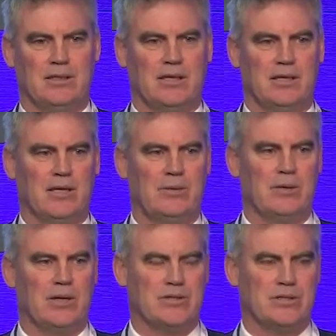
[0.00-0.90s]
that
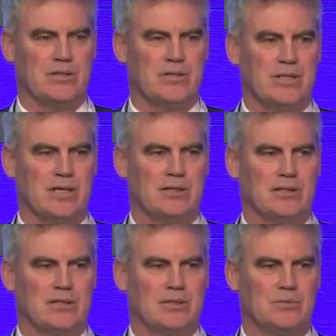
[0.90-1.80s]
anywhere else in New
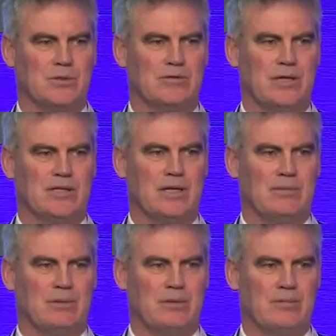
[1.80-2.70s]
Zealand would have ended
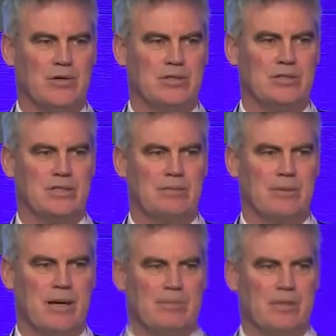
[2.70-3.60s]
up in an emergency
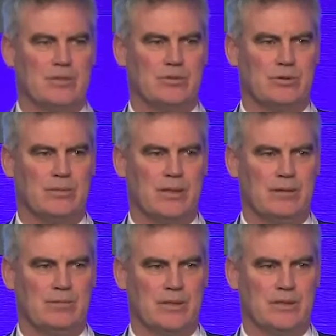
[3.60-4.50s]
department or been
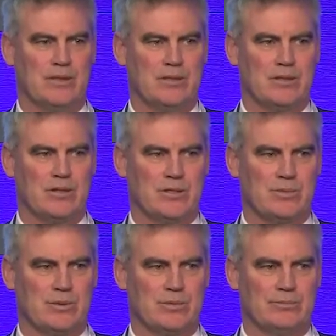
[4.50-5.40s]
admitted into
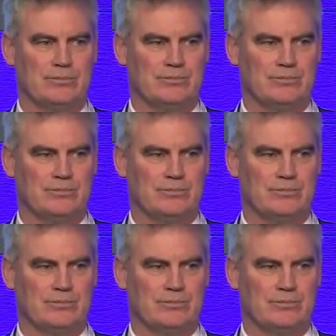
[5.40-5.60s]
hospital.